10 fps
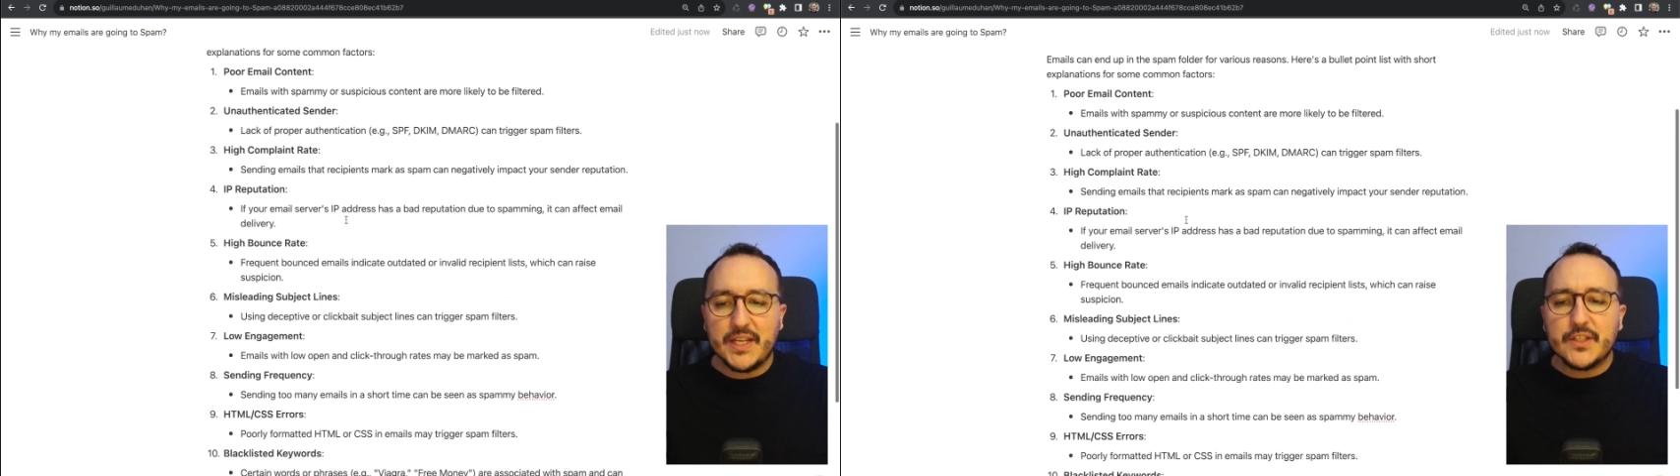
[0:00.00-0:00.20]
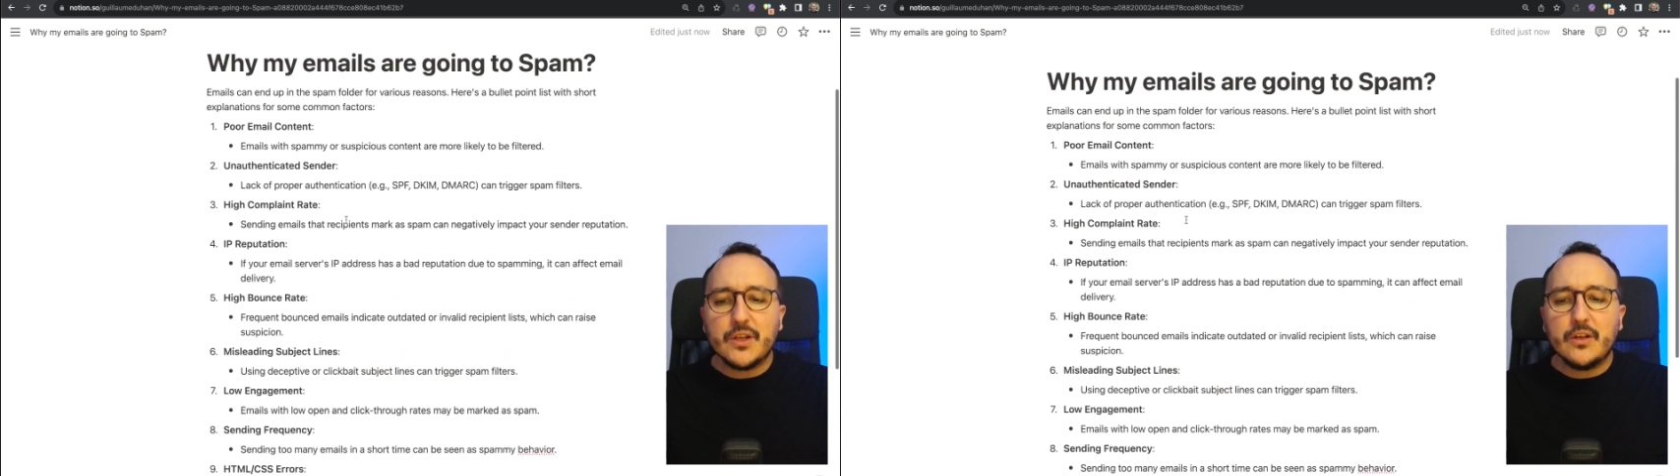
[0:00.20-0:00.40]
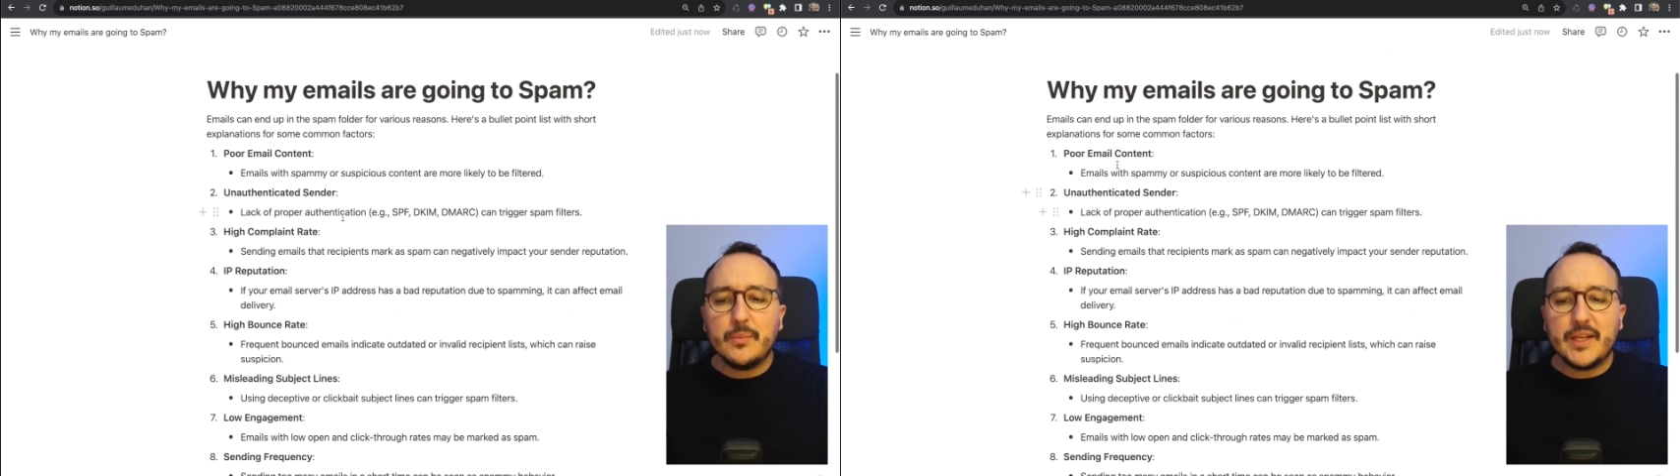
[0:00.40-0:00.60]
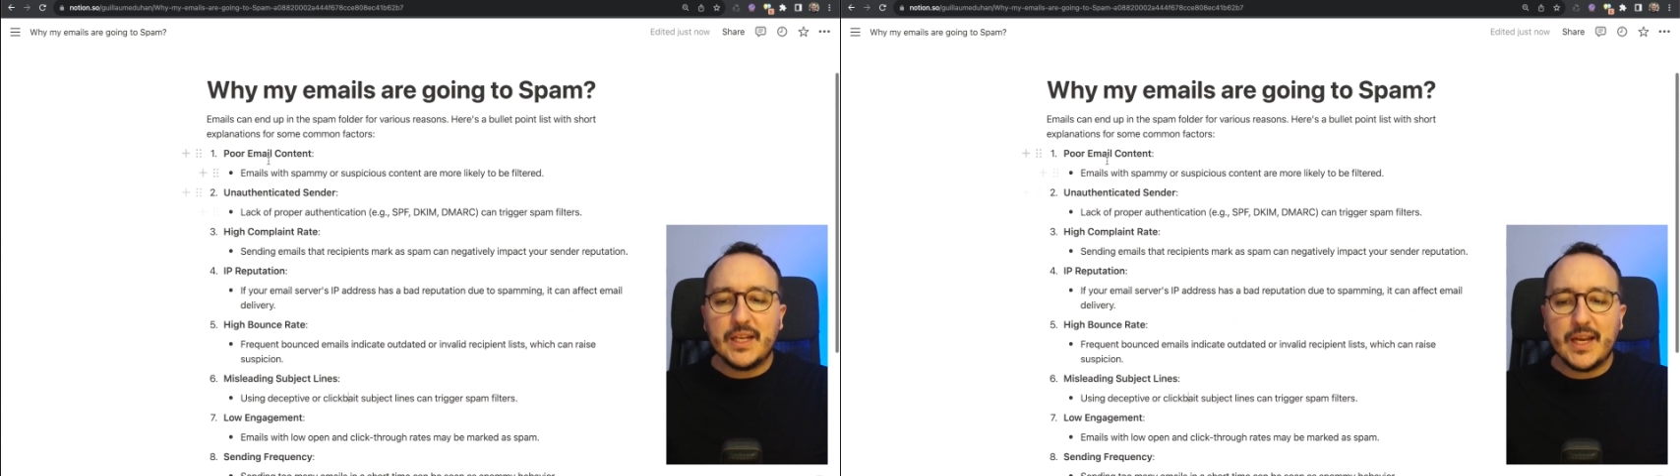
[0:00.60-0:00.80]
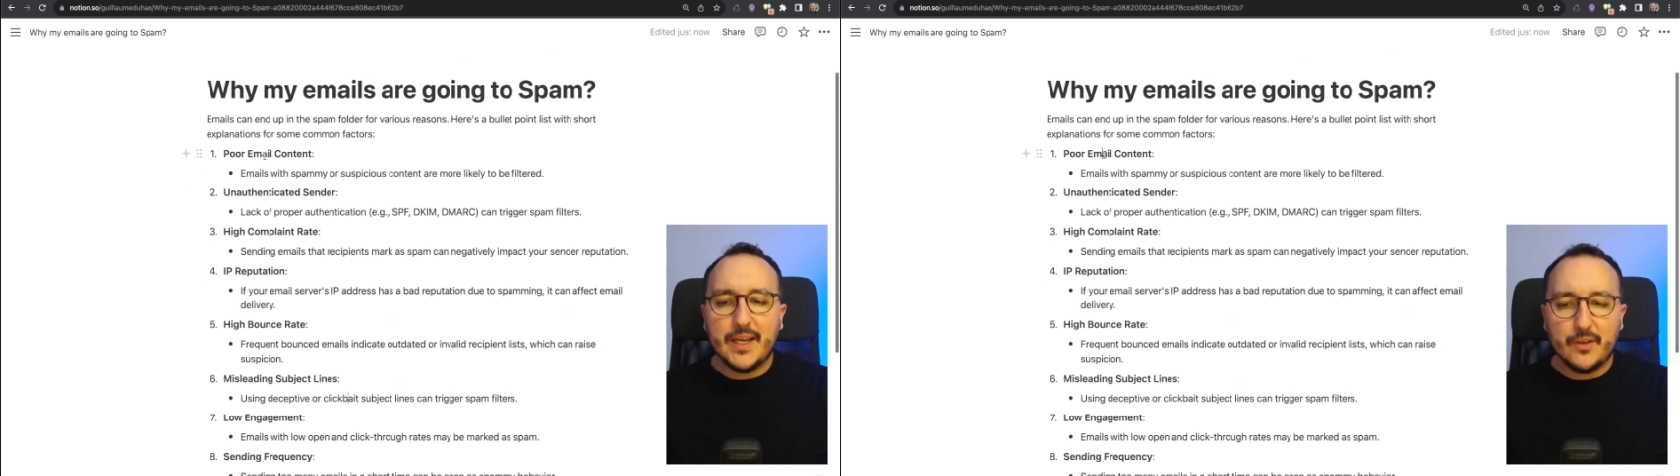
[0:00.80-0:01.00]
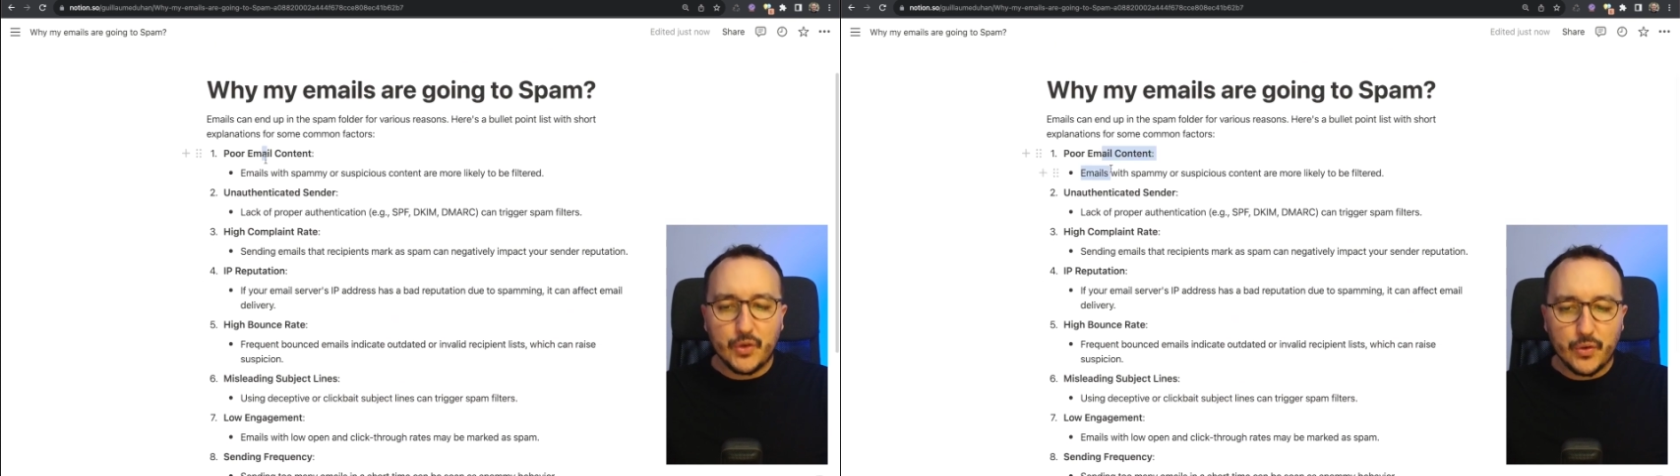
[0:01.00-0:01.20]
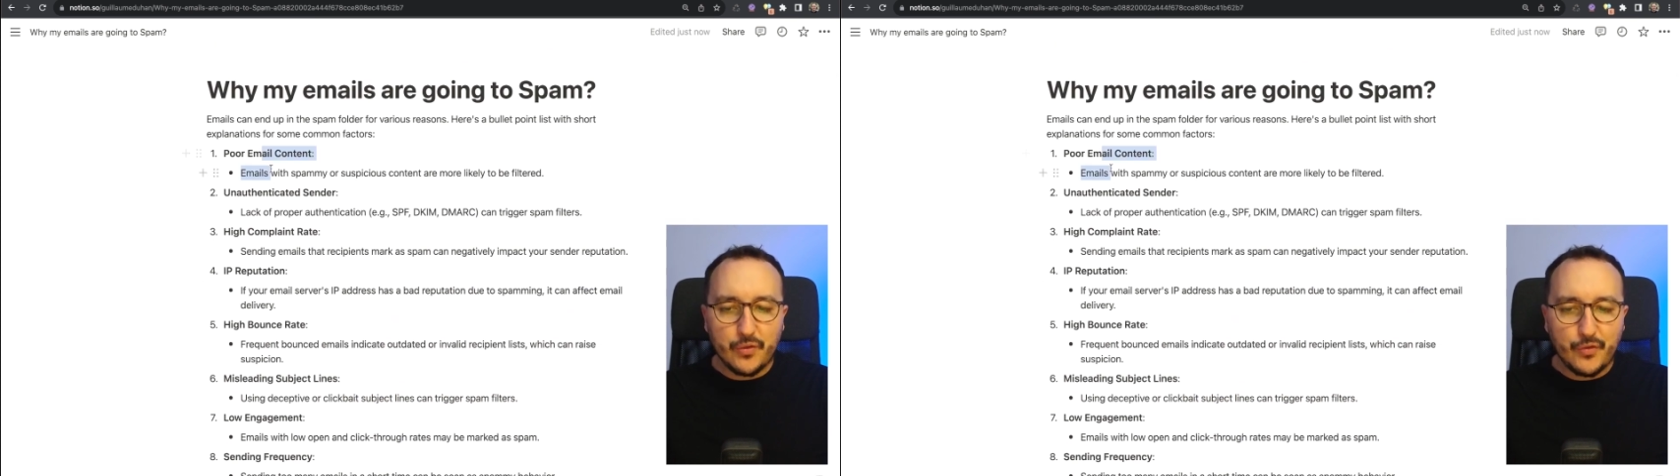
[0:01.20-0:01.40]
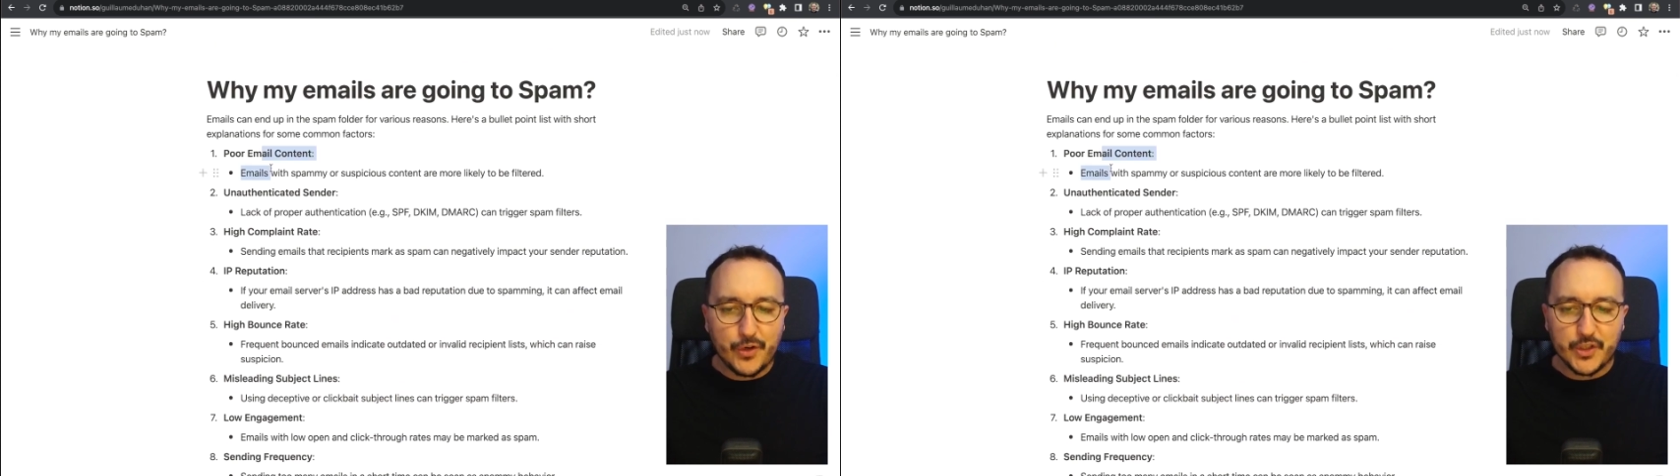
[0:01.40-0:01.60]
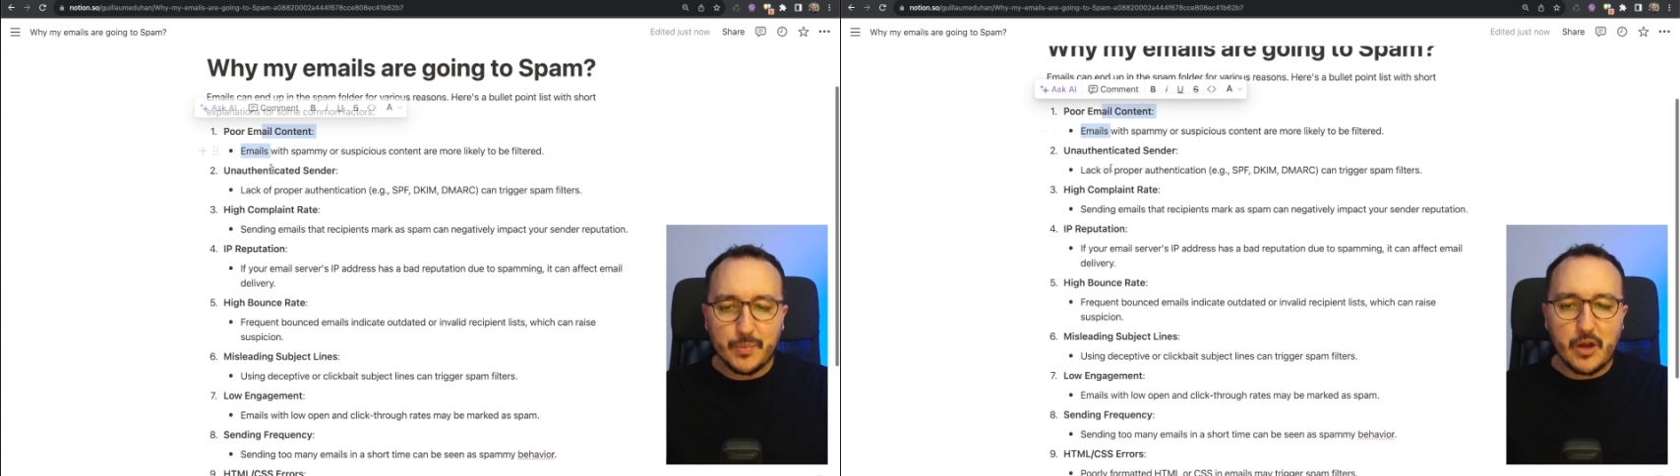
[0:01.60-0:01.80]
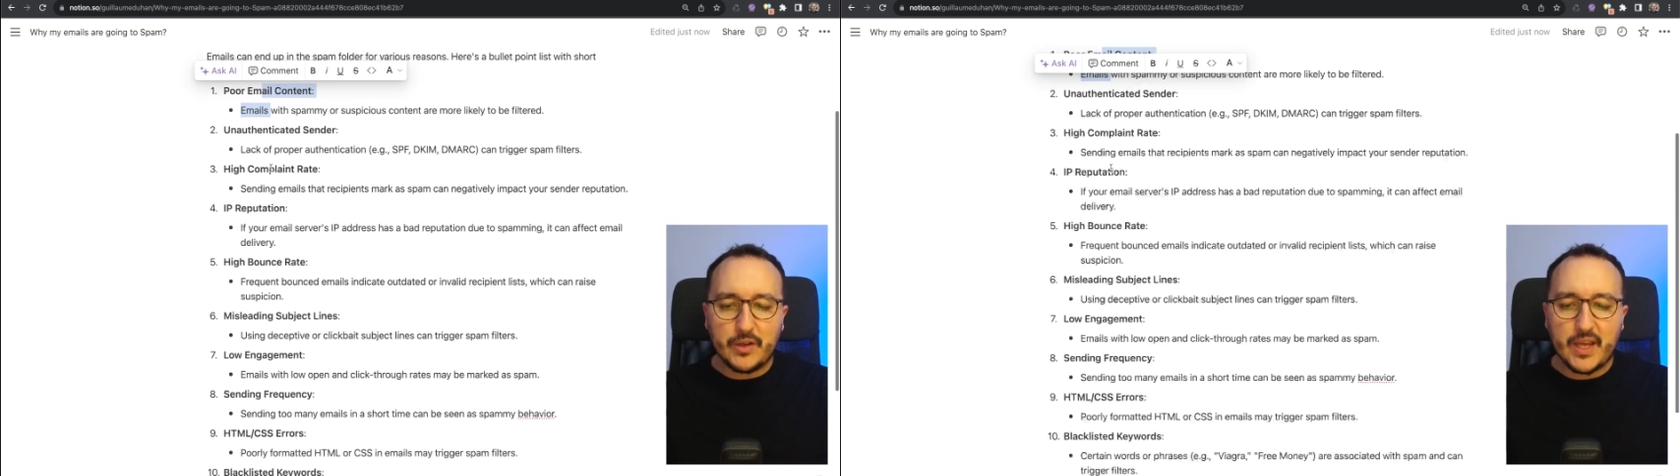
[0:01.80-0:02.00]
It's a little bit like the first
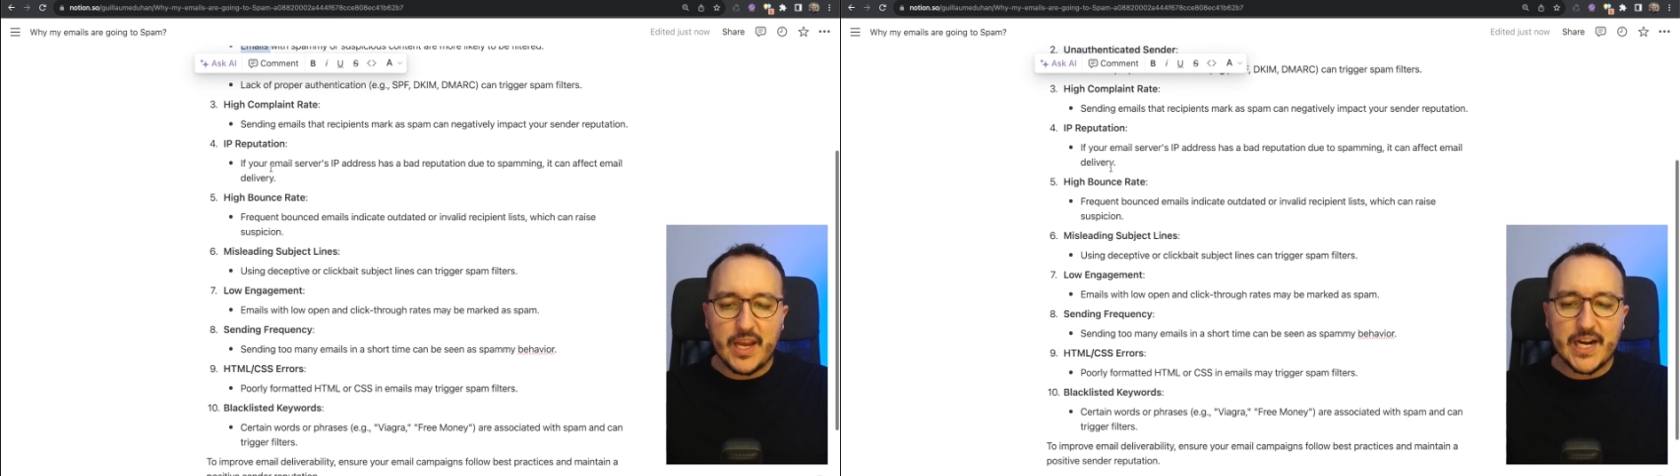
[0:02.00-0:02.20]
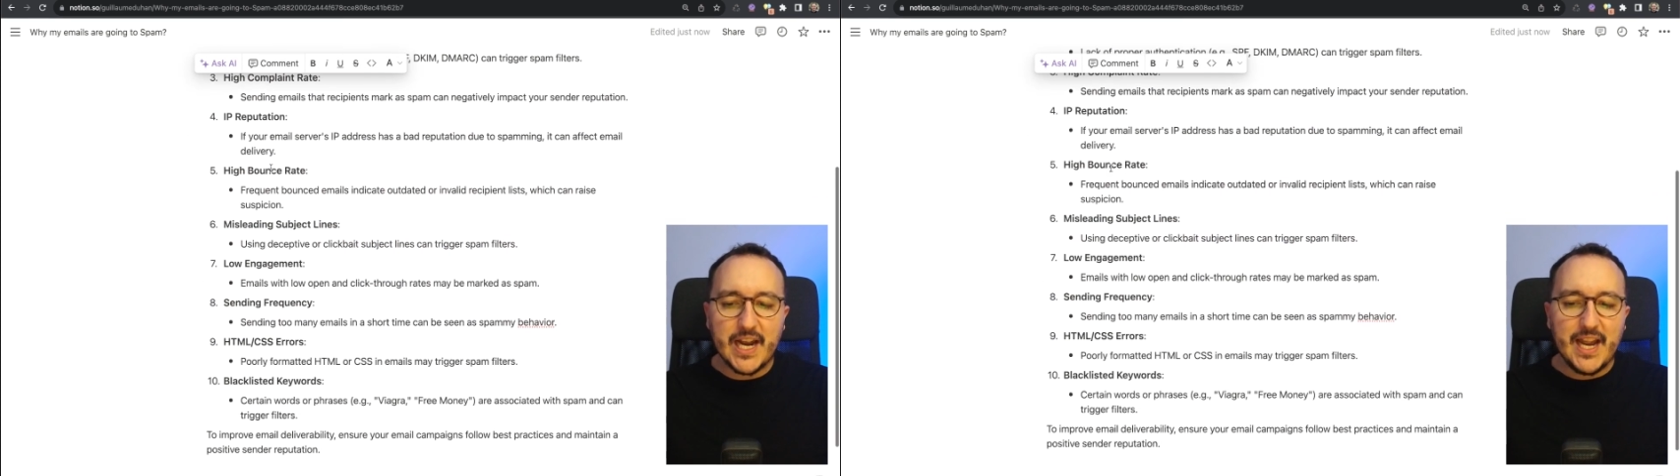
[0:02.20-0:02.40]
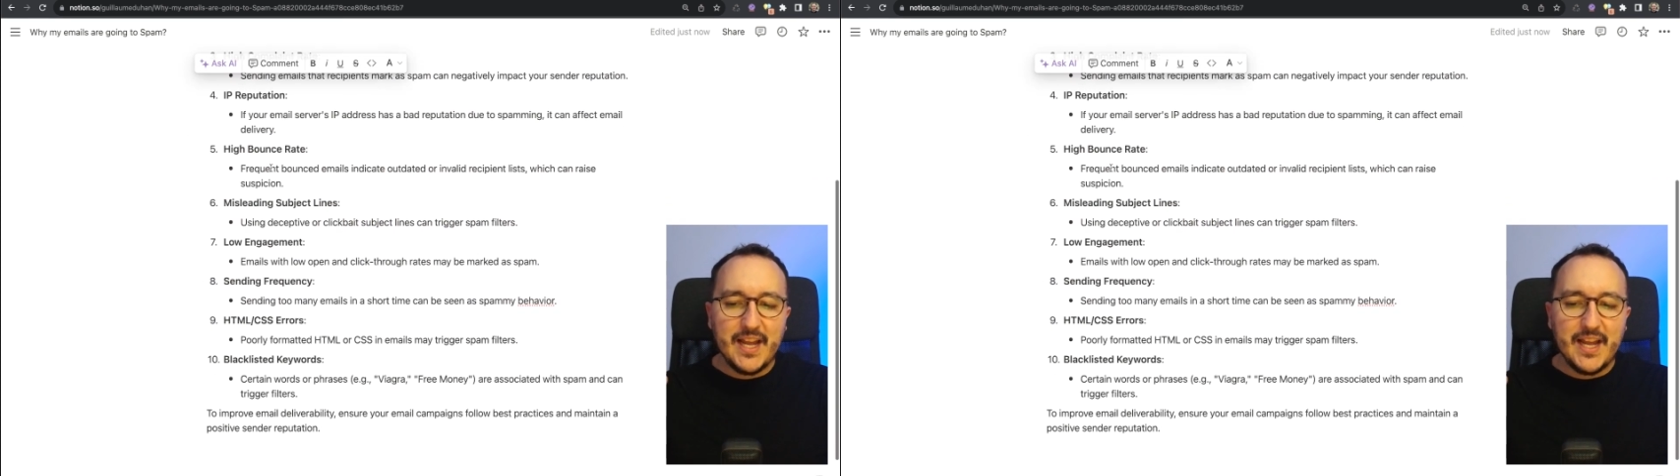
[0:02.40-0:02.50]
part here,